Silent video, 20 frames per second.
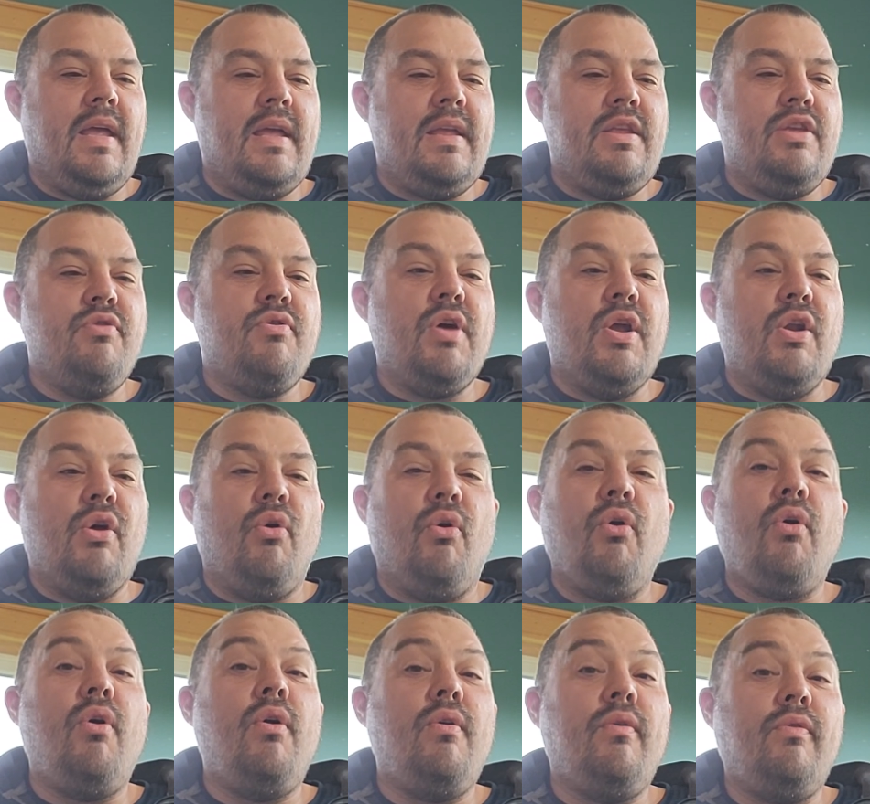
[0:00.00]
you can
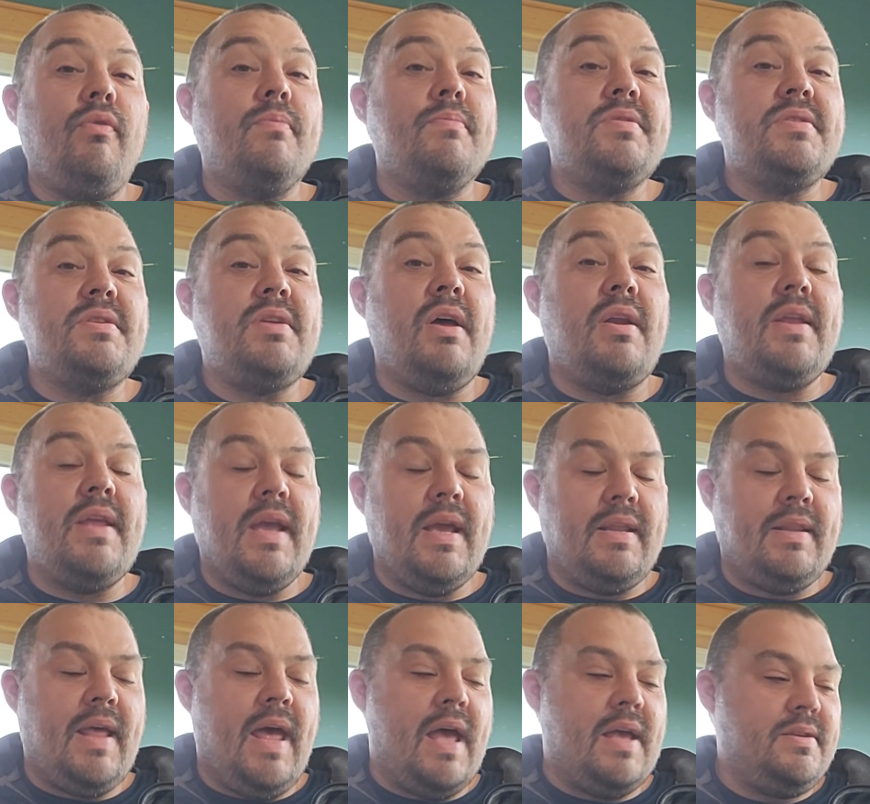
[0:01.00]
learn from
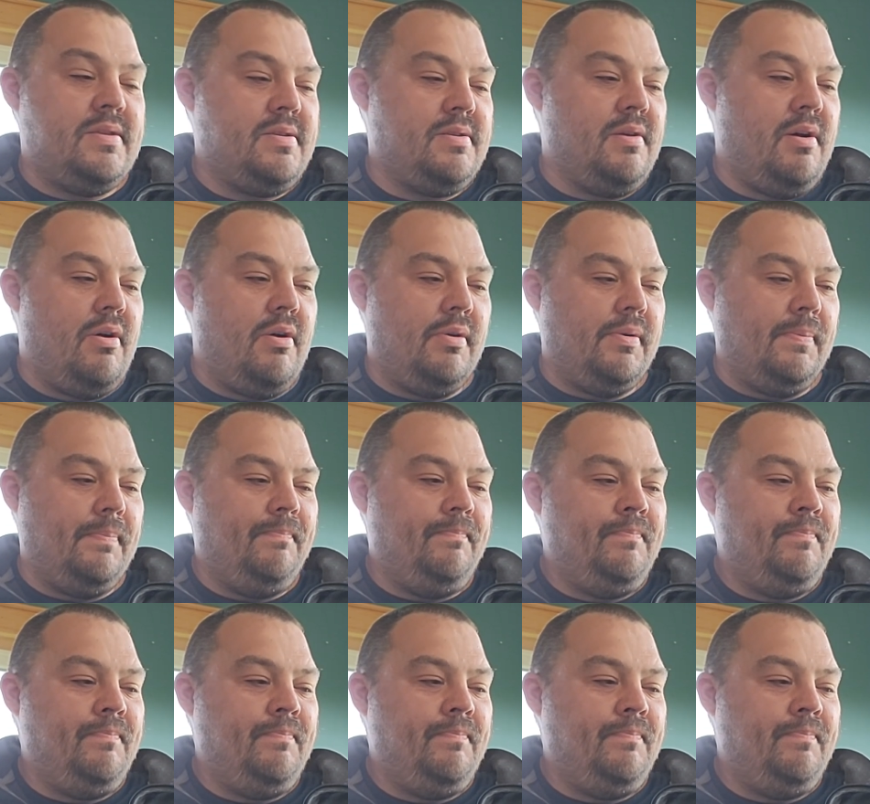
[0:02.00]
studying that song.